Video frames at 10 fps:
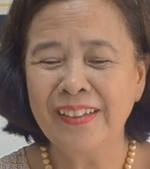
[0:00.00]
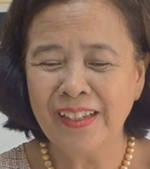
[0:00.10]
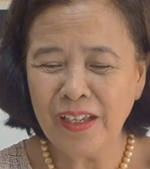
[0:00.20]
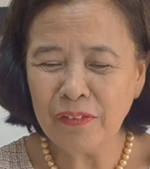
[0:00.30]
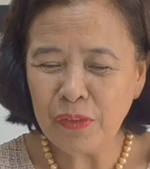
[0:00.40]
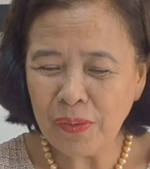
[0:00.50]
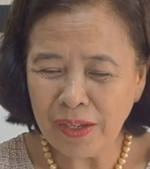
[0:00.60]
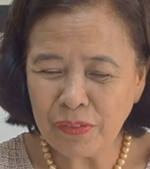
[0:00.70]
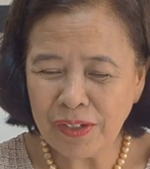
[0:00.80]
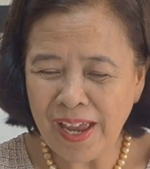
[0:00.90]
Have you
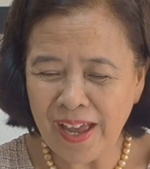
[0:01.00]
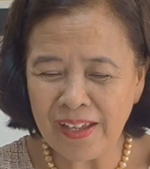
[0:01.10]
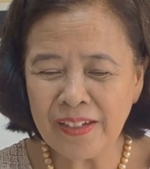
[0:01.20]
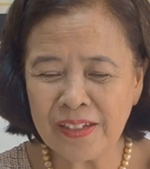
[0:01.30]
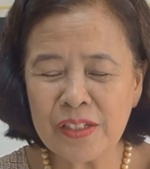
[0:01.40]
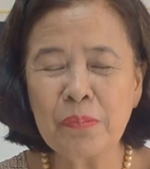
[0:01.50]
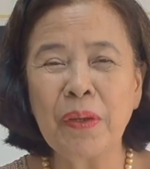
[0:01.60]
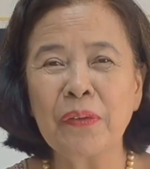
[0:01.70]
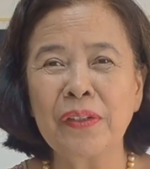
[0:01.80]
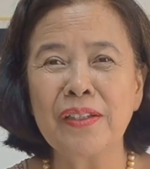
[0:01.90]
ever had the
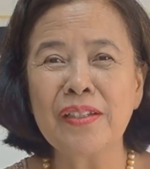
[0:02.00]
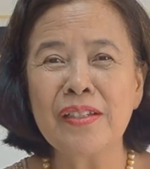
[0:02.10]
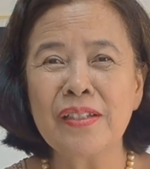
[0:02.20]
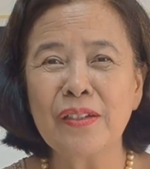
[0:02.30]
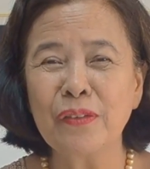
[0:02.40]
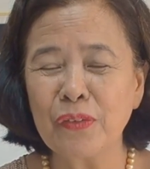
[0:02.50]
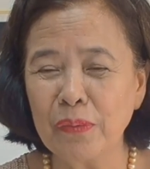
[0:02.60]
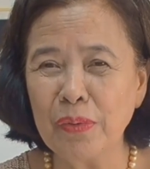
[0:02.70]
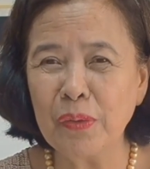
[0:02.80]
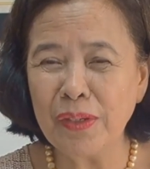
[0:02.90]
experience of
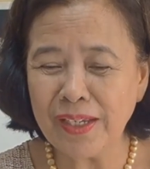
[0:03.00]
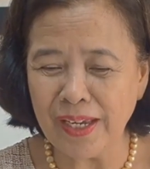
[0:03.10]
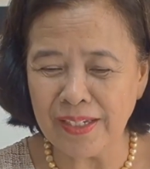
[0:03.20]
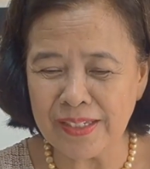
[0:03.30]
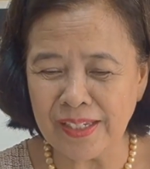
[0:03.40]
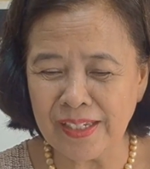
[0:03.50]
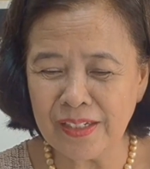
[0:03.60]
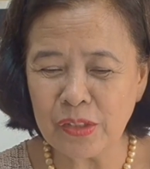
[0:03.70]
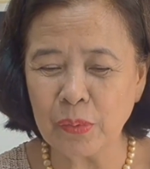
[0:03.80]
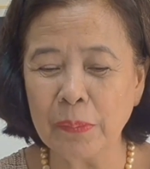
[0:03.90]

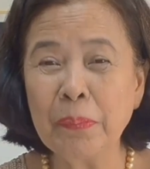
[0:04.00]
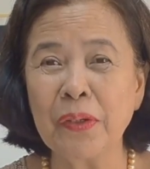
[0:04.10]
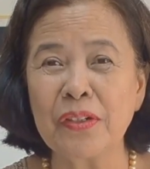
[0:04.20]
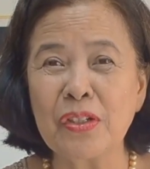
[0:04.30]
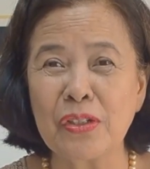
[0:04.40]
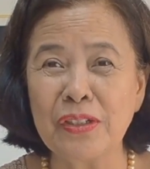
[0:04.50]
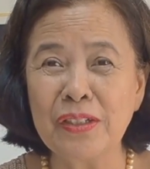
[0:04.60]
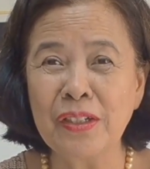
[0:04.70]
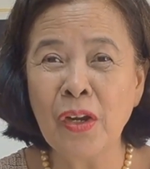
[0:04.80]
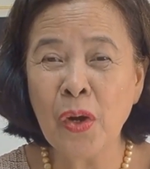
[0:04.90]
communicating to a
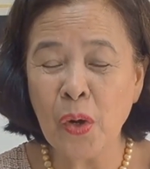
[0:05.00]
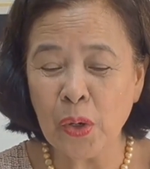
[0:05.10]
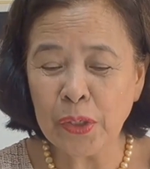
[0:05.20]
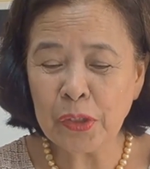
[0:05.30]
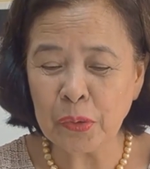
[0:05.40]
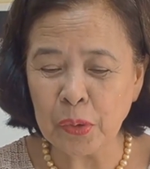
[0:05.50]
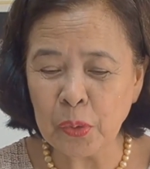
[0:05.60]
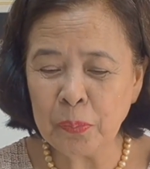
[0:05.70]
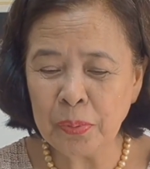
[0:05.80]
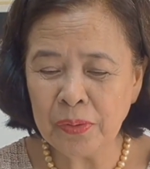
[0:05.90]
person or
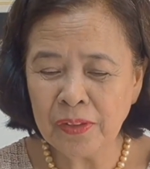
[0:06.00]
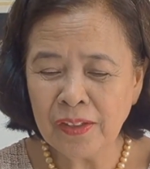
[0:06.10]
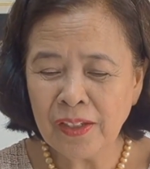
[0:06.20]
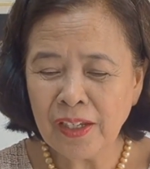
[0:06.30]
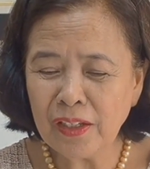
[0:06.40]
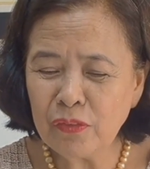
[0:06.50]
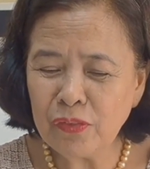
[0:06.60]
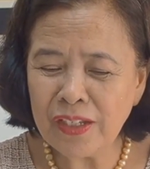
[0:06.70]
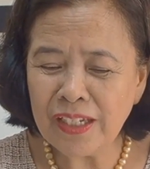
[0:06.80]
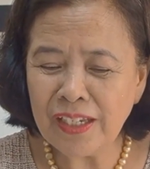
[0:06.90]
group and
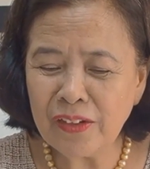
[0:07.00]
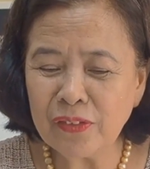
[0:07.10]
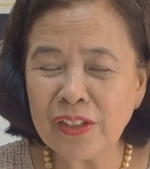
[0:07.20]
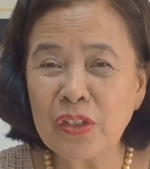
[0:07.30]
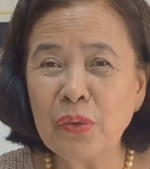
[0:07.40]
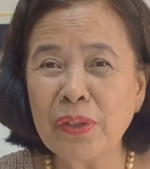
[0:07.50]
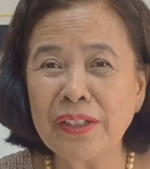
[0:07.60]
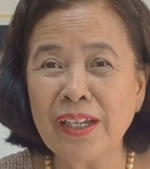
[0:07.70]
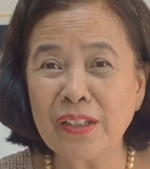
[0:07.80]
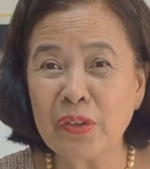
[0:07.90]
feeling that you are
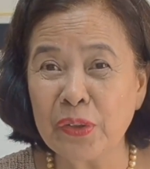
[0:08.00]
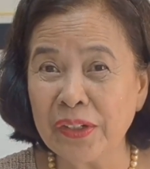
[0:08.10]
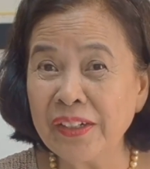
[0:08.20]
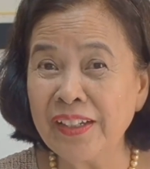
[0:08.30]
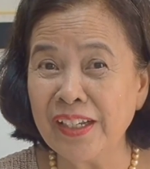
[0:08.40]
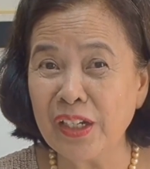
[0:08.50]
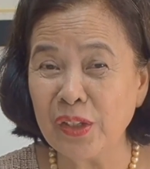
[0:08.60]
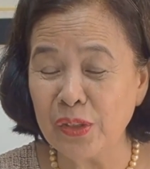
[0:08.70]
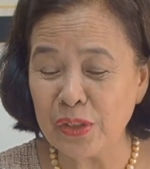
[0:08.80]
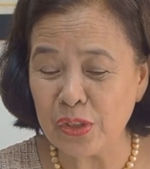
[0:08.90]
not heard and
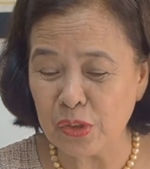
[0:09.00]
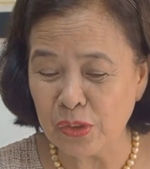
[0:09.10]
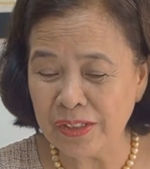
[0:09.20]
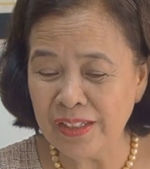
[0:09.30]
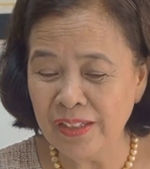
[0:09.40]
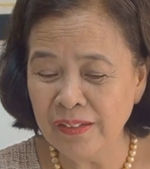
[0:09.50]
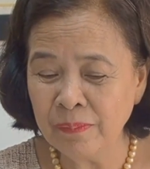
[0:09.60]
understood?